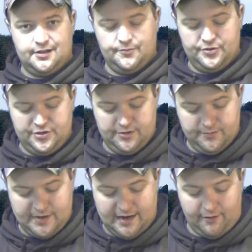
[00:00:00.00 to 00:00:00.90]
which you
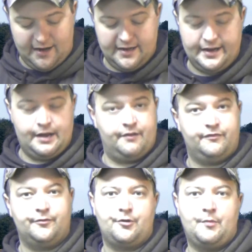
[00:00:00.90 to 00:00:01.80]
can buy right now
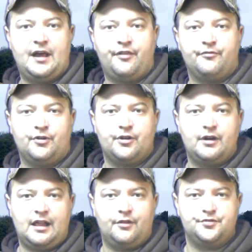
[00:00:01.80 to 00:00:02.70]
for about
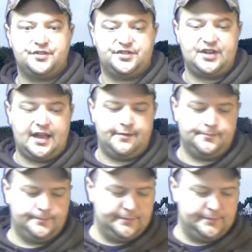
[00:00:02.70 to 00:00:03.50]
$300 a set.